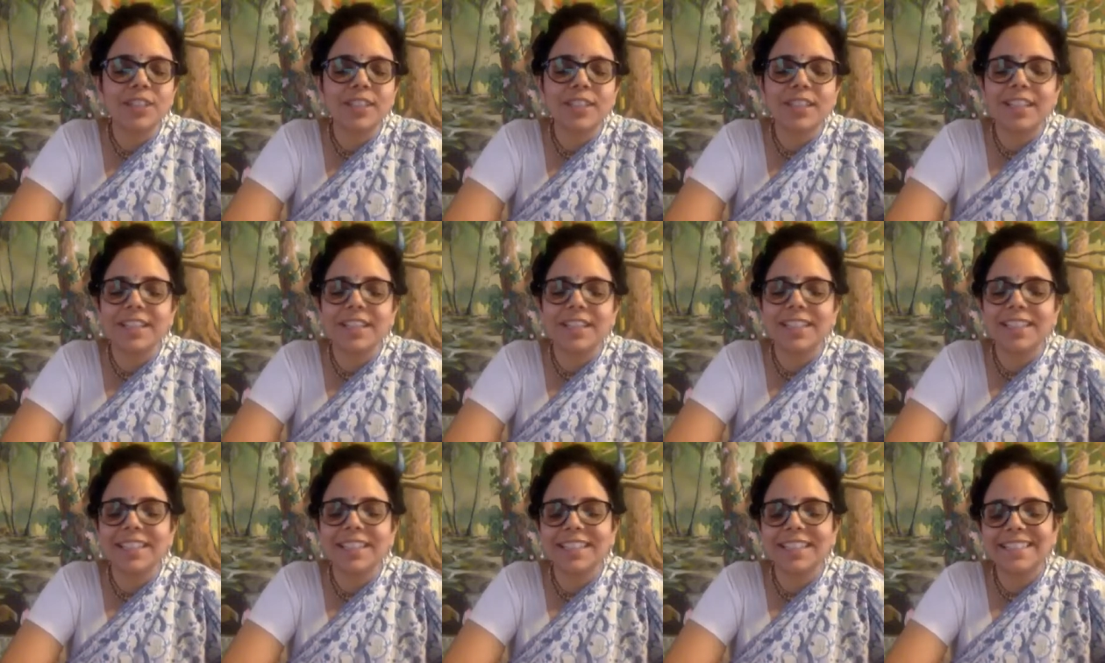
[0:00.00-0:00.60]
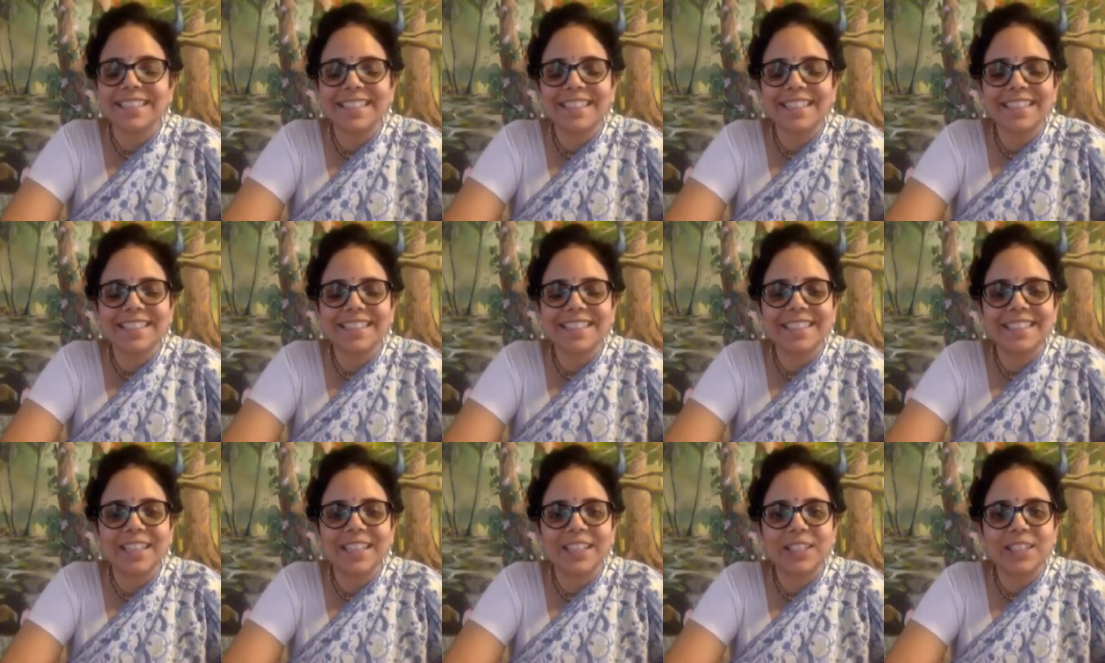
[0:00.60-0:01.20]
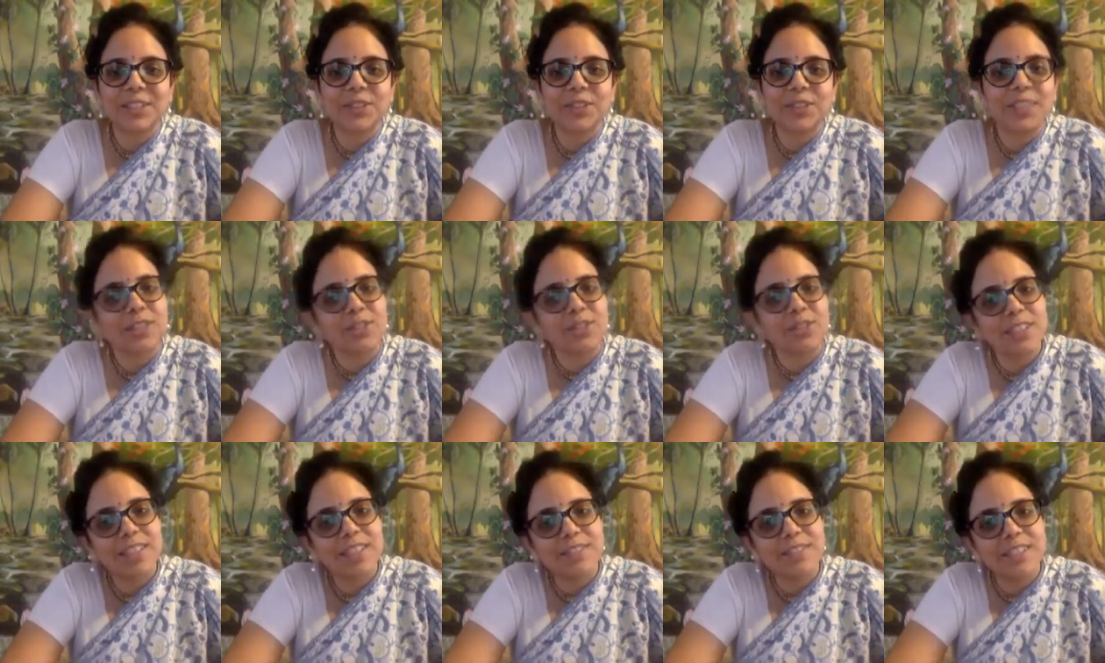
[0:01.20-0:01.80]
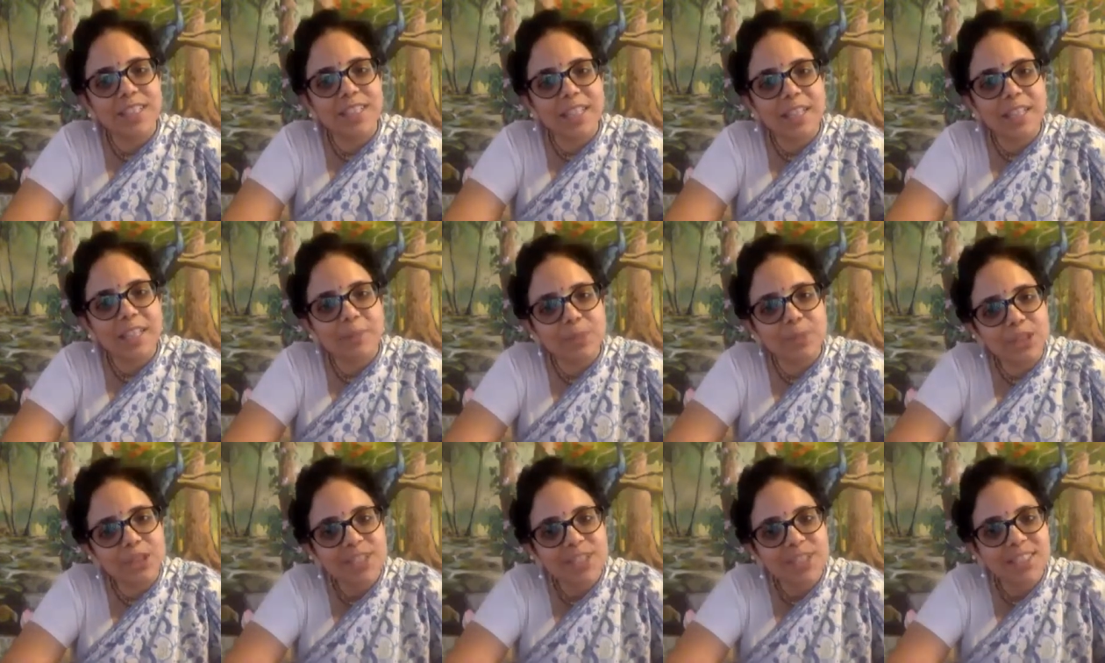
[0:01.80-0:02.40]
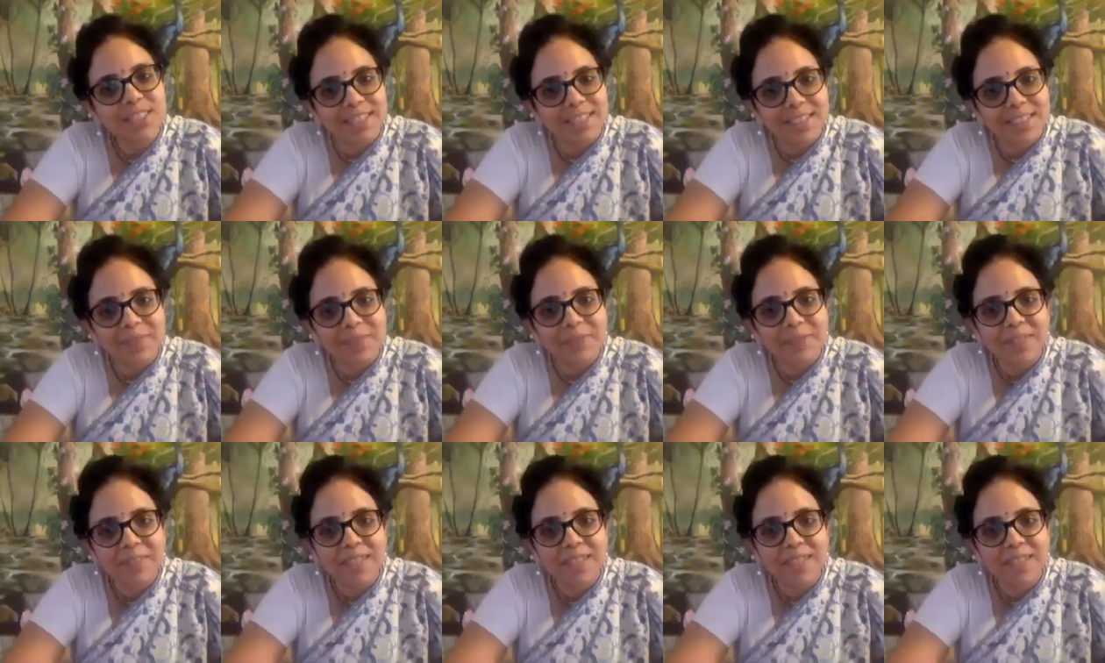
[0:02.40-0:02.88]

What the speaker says: and he says that you need to live in a community.